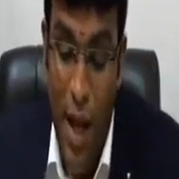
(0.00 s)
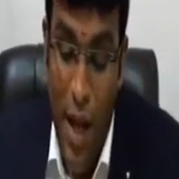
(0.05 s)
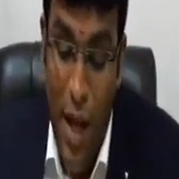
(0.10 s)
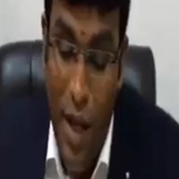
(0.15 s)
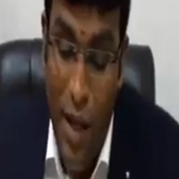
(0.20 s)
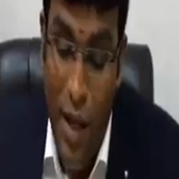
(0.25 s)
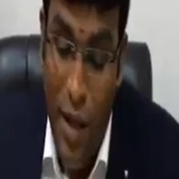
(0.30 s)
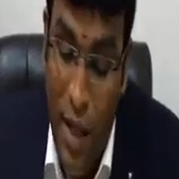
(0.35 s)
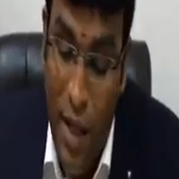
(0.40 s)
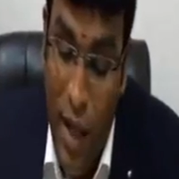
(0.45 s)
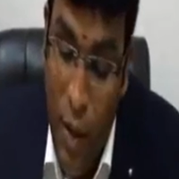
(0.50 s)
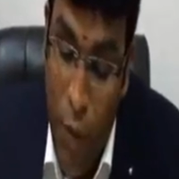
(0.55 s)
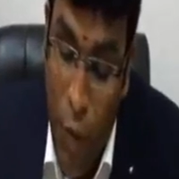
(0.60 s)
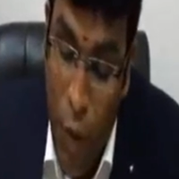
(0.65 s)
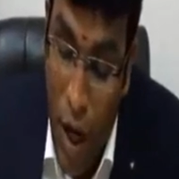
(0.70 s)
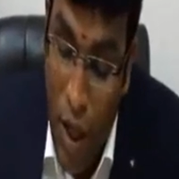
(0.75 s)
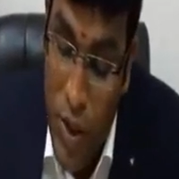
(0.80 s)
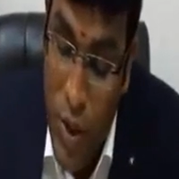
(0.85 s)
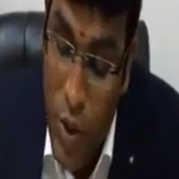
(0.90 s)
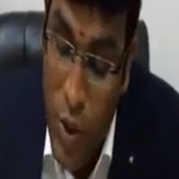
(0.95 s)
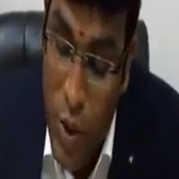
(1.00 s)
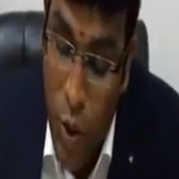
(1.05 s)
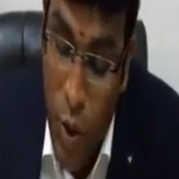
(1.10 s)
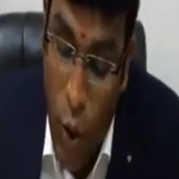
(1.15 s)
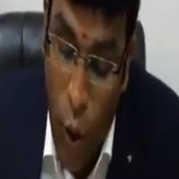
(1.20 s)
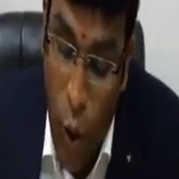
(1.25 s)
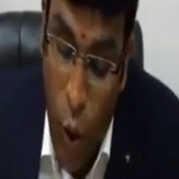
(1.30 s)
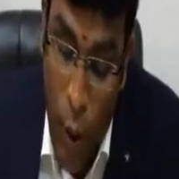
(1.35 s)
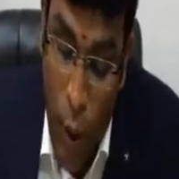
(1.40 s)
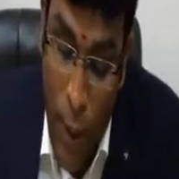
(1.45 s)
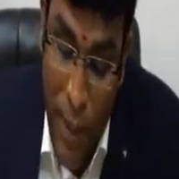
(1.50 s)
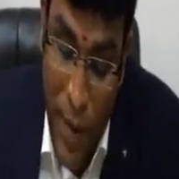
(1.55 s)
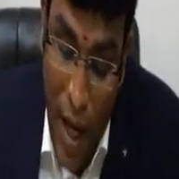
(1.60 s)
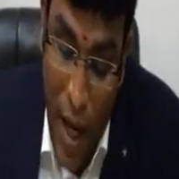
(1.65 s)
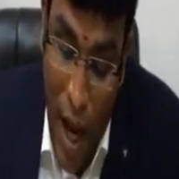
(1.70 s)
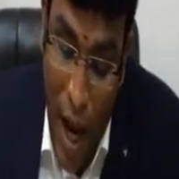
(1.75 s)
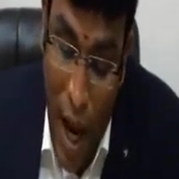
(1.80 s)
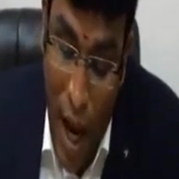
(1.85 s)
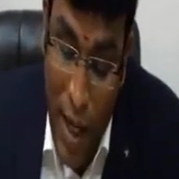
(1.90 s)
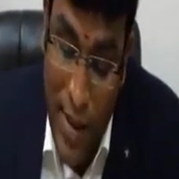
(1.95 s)
He wants to know
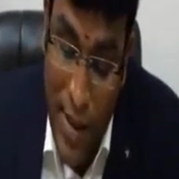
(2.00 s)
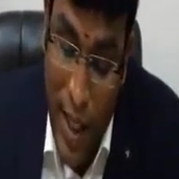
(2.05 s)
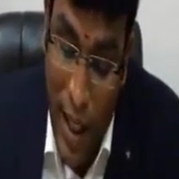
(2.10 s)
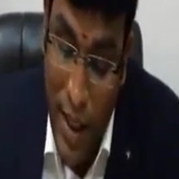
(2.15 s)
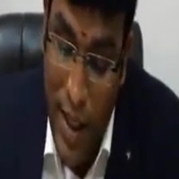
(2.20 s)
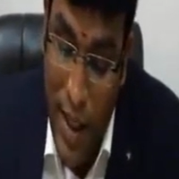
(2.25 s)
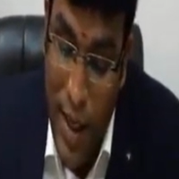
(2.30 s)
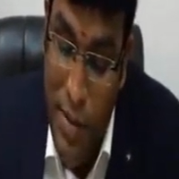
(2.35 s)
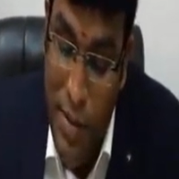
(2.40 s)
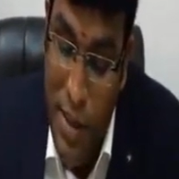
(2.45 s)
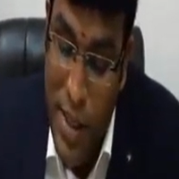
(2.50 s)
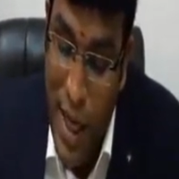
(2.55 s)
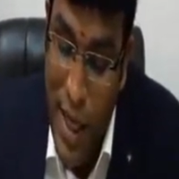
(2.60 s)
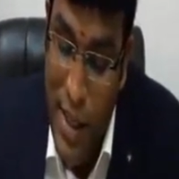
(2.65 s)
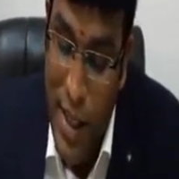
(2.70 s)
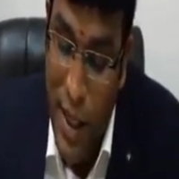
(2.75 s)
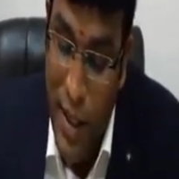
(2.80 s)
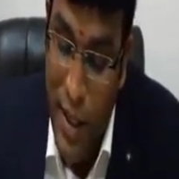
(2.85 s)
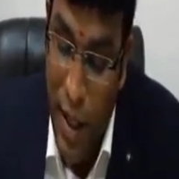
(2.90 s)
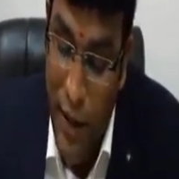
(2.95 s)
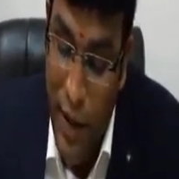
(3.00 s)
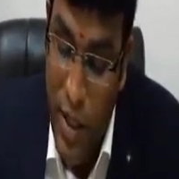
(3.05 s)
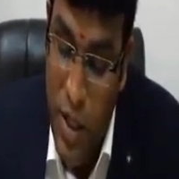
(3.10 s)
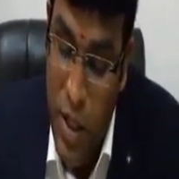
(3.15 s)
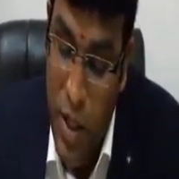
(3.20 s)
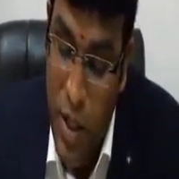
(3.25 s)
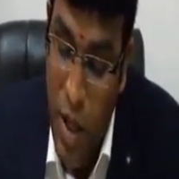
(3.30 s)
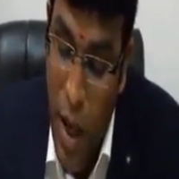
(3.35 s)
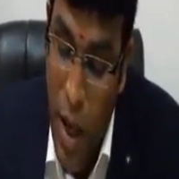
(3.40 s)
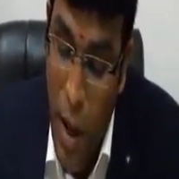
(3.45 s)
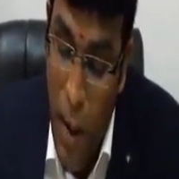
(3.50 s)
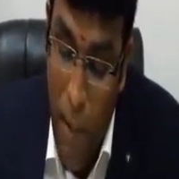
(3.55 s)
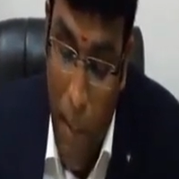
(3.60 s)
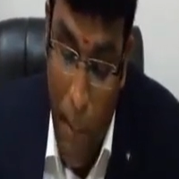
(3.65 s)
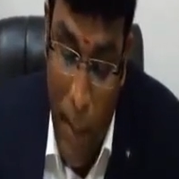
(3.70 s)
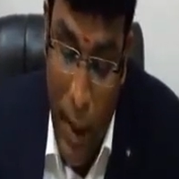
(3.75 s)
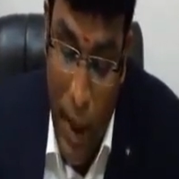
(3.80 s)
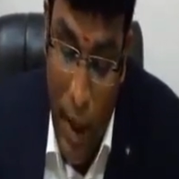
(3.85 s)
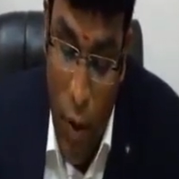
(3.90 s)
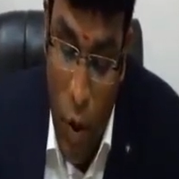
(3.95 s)
circumstance under which
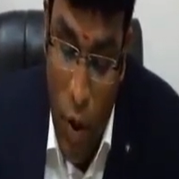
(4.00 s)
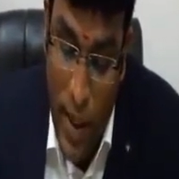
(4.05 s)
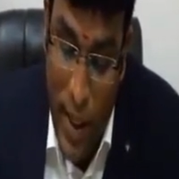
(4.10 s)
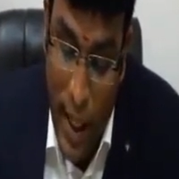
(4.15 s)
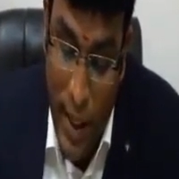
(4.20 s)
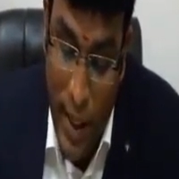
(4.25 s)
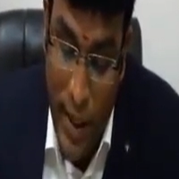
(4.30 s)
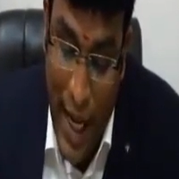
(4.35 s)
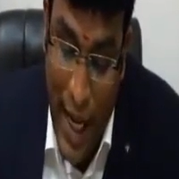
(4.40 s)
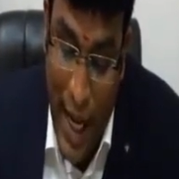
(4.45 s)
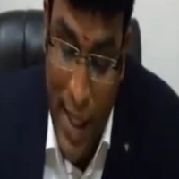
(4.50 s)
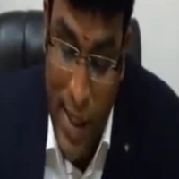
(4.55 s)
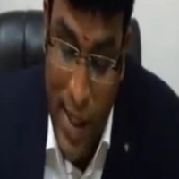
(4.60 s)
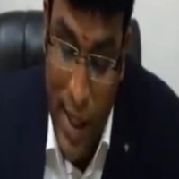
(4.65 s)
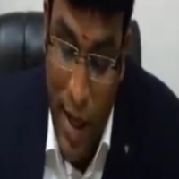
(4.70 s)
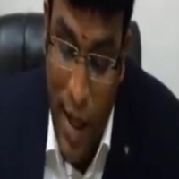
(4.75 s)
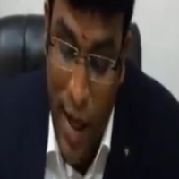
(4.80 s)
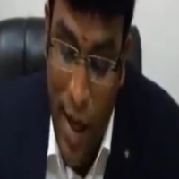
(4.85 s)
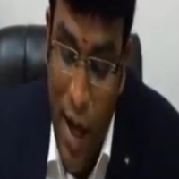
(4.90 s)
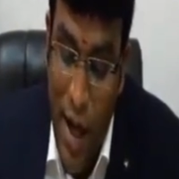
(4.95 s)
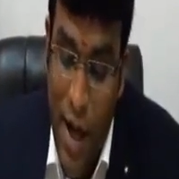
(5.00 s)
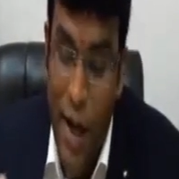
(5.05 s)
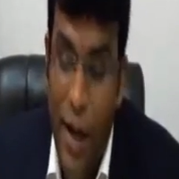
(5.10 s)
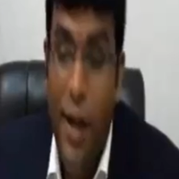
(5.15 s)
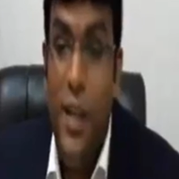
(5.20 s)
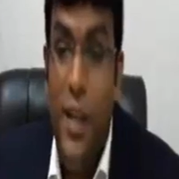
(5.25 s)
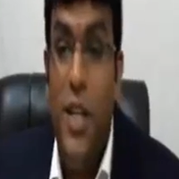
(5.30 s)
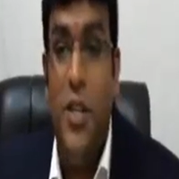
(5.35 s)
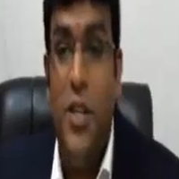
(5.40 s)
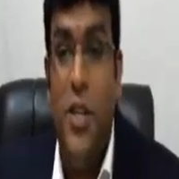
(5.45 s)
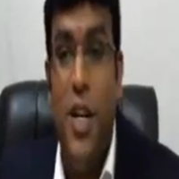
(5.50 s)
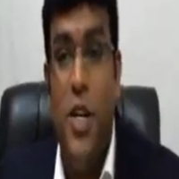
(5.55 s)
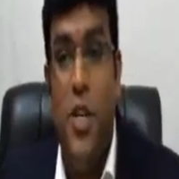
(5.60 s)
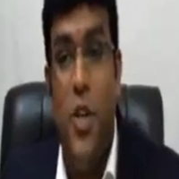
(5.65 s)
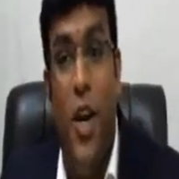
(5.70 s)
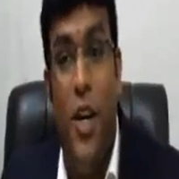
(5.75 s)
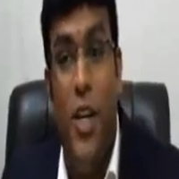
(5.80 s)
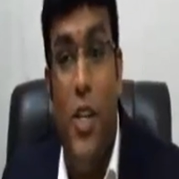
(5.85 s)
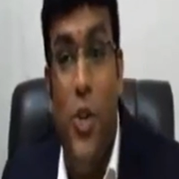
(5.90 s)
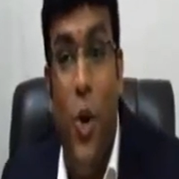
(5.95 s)
PO can cancel registration
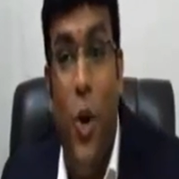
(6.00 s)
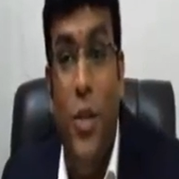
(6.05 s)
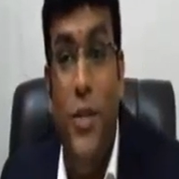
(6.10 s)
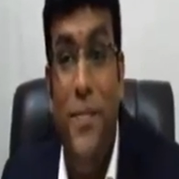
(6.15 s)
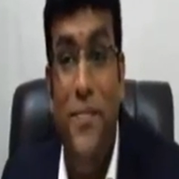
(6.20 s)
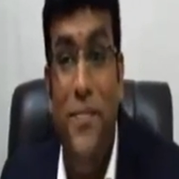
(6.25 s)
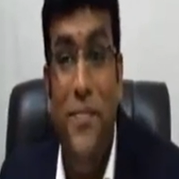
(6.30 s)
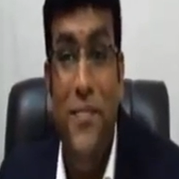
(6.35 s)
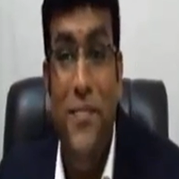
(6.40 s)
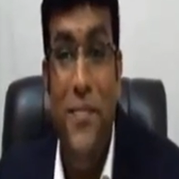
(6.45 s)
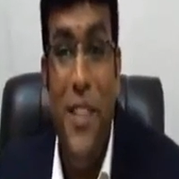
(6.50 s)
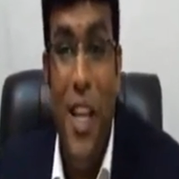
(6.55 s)
on his own.